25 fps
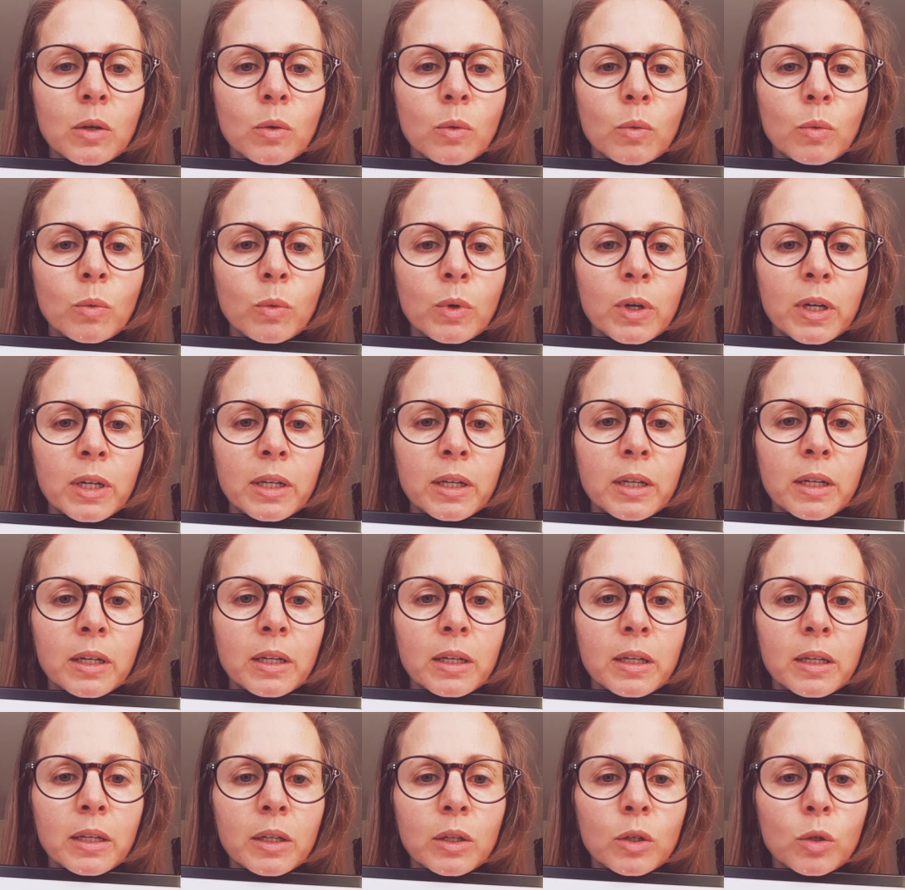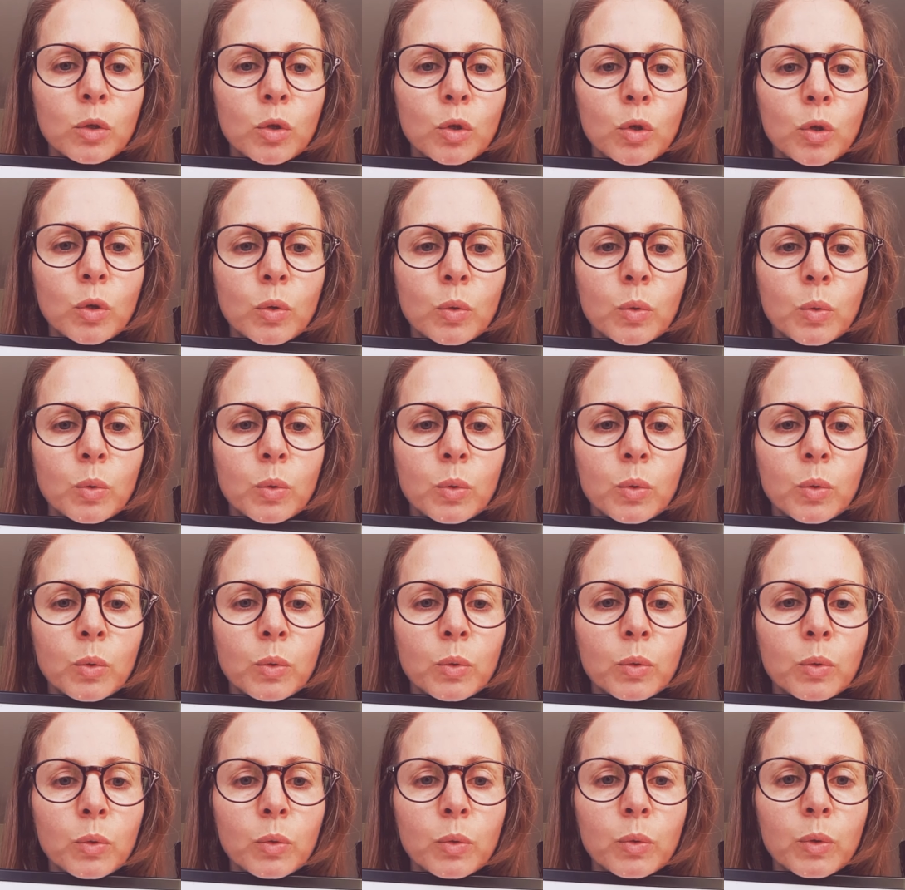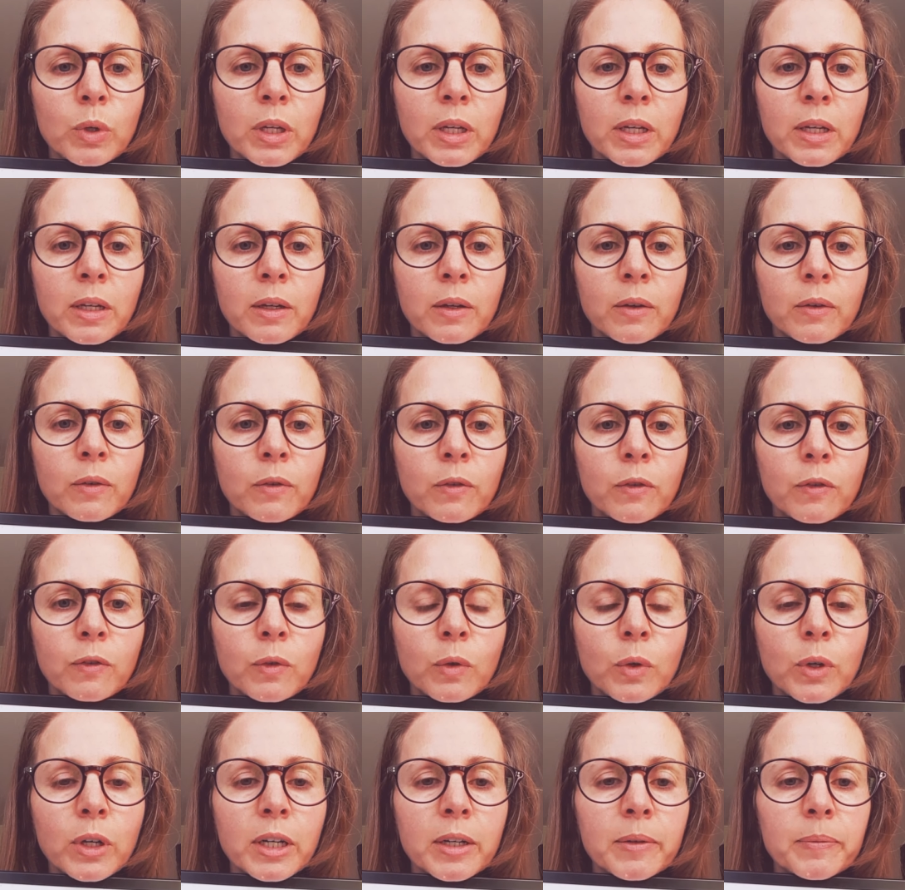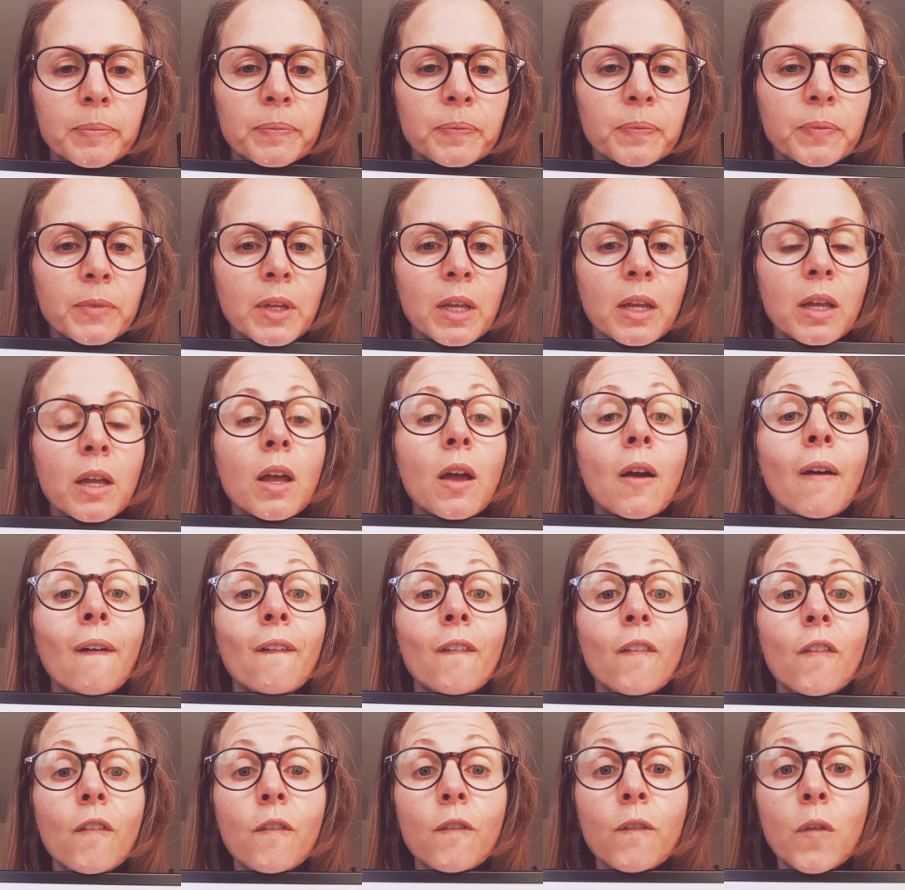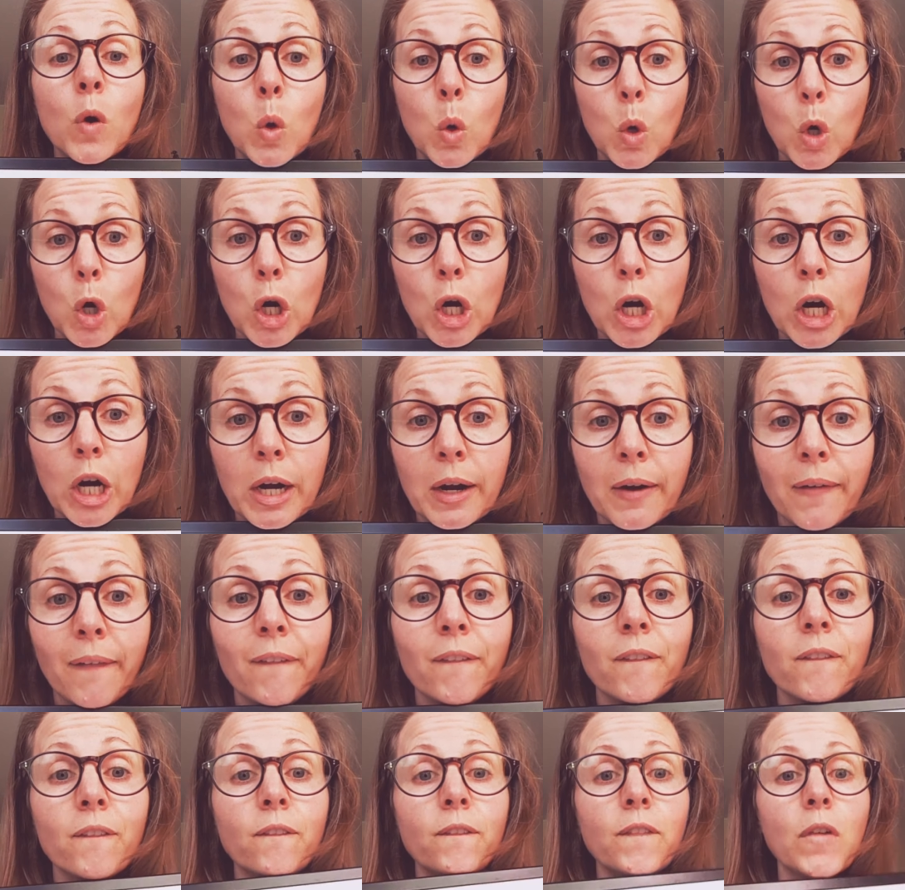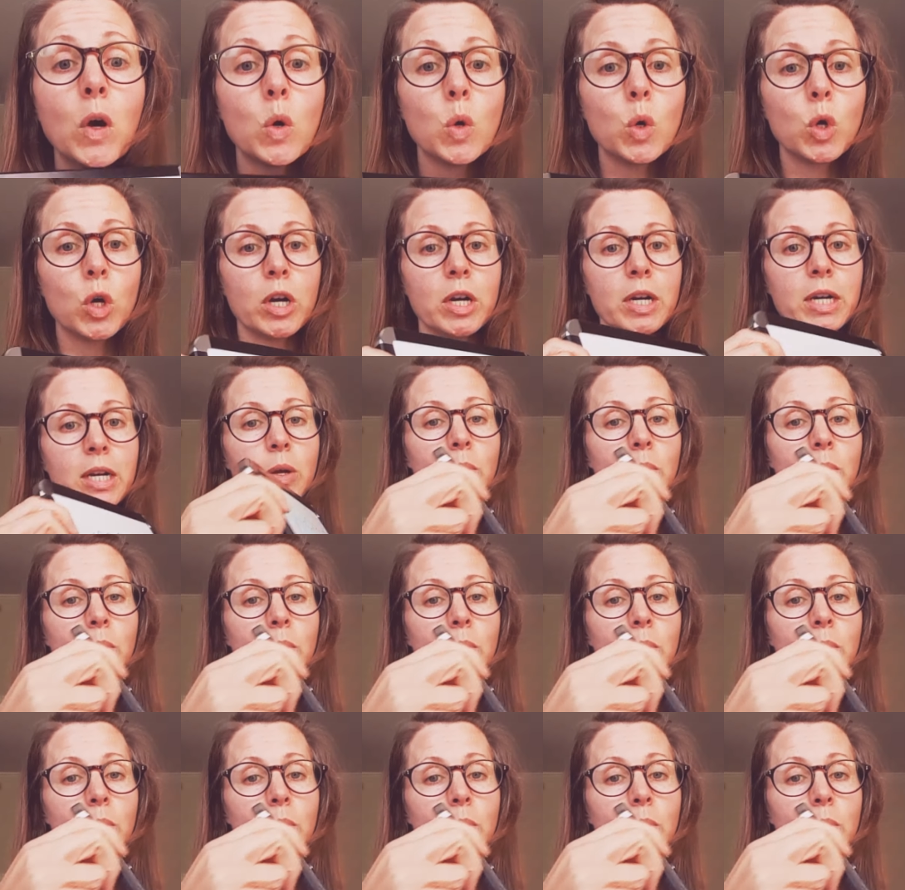1, 2, 3, 4. 4. 4